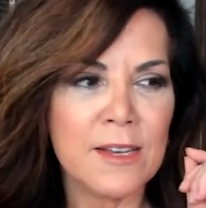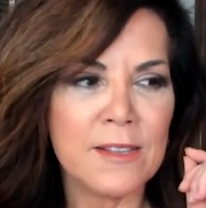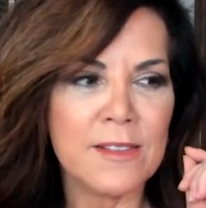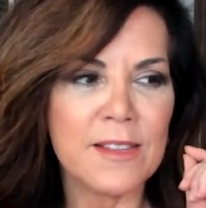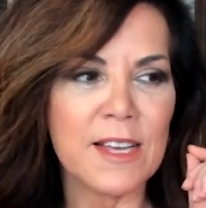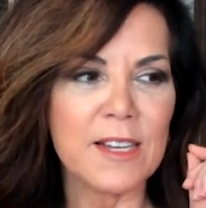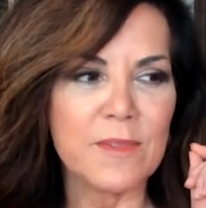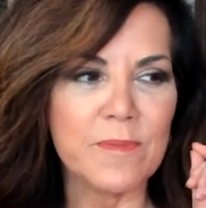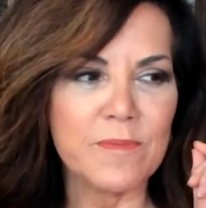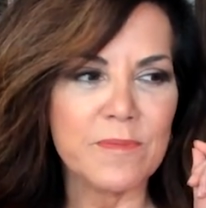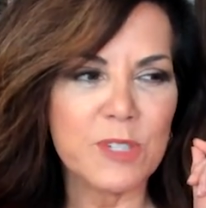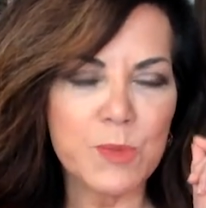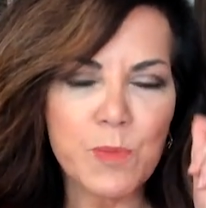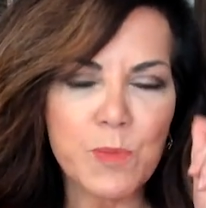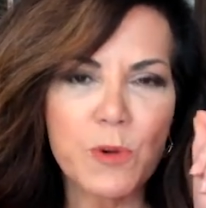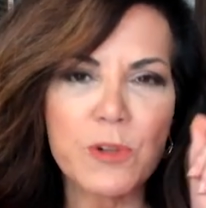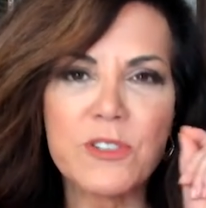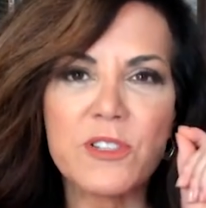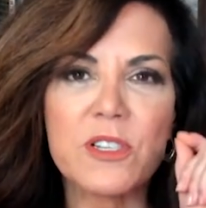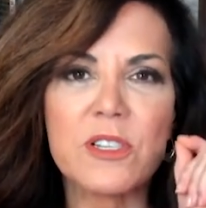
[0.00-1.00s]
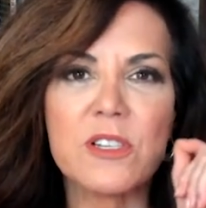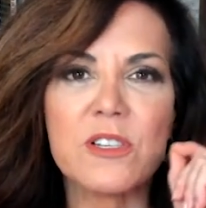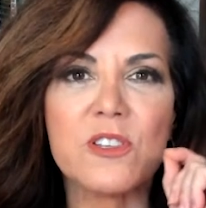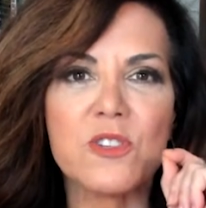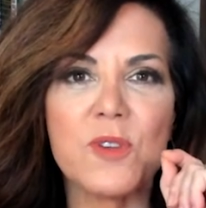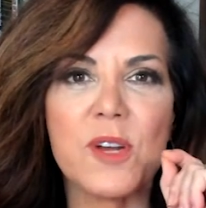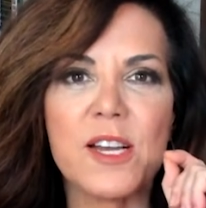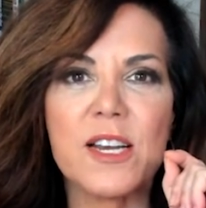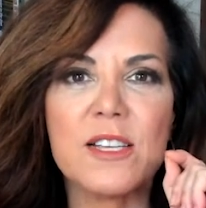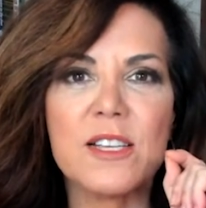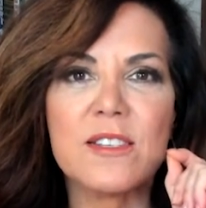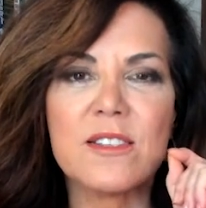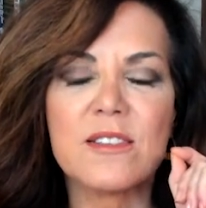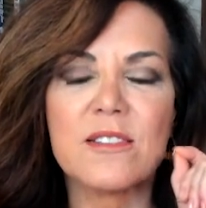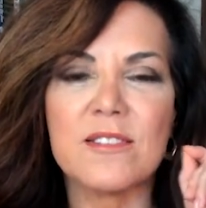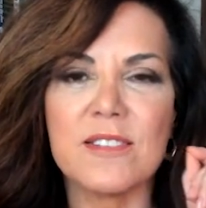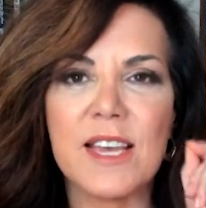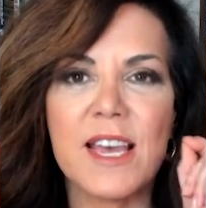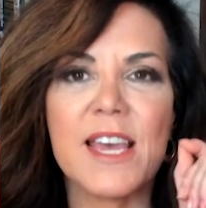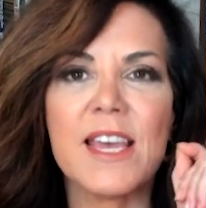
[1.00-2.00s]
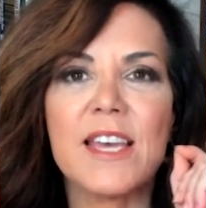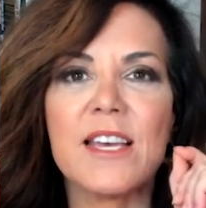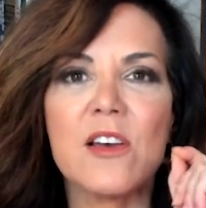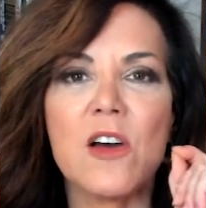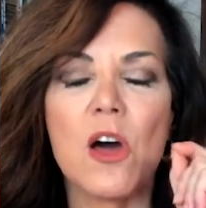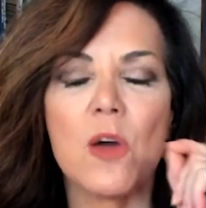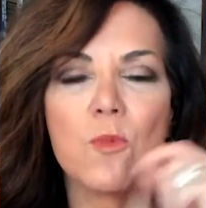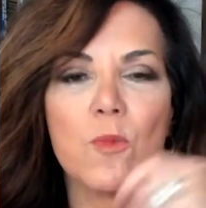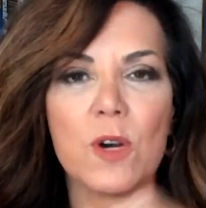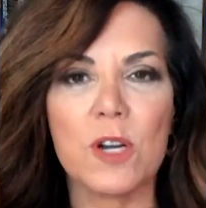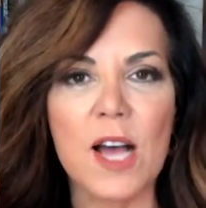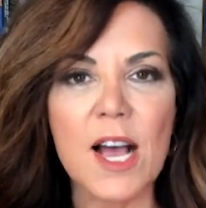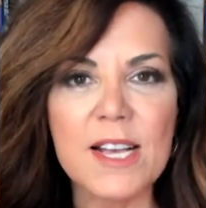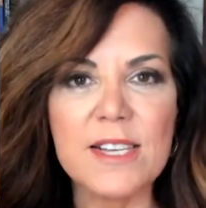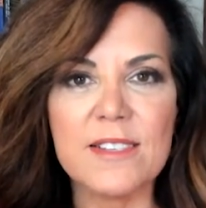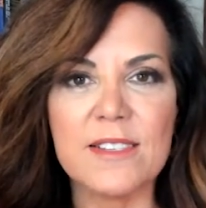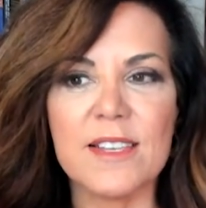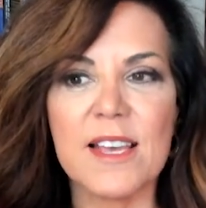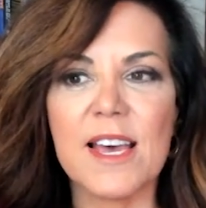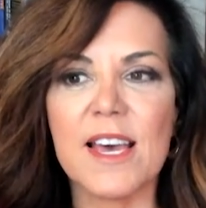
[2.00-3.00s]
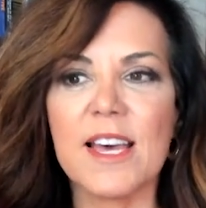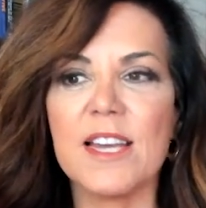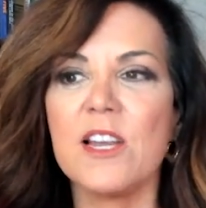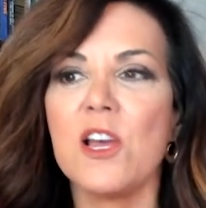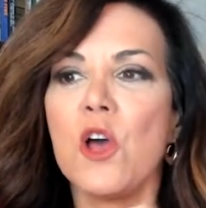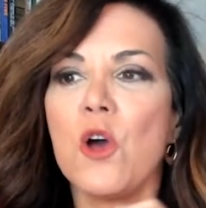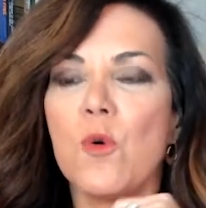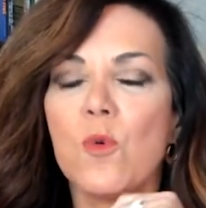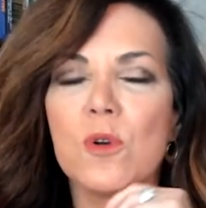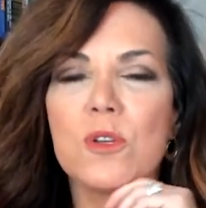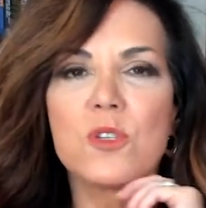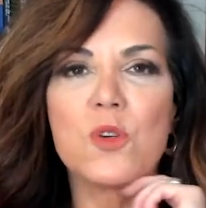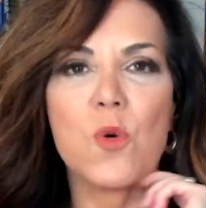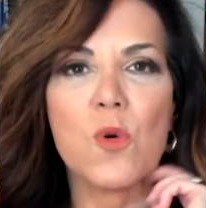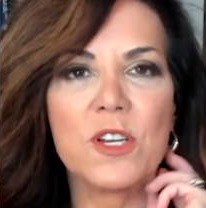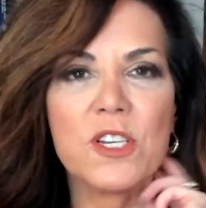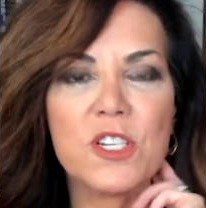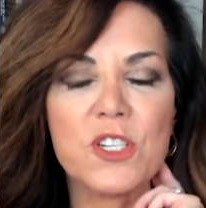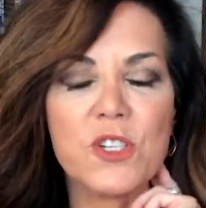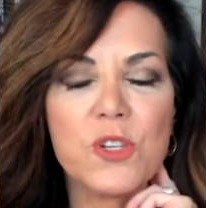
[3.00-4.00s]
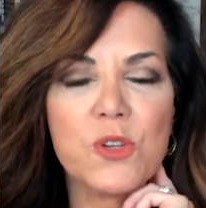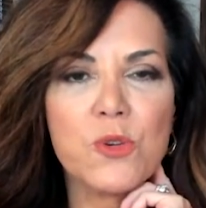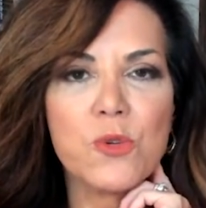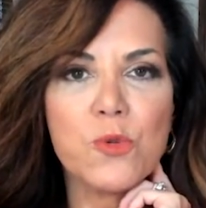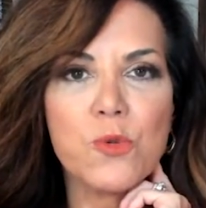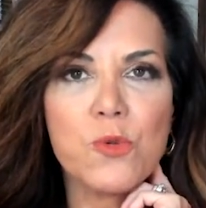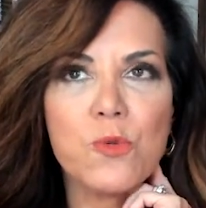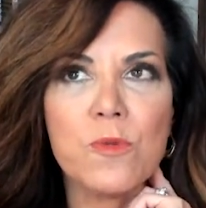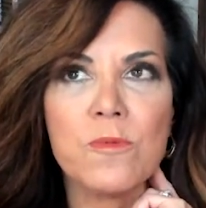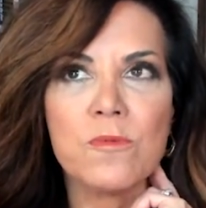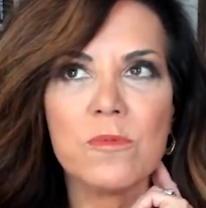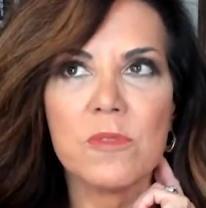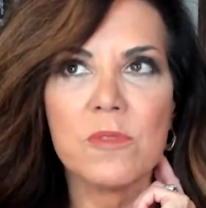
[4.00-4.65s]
that Sports Illustrated's take on what I said was going to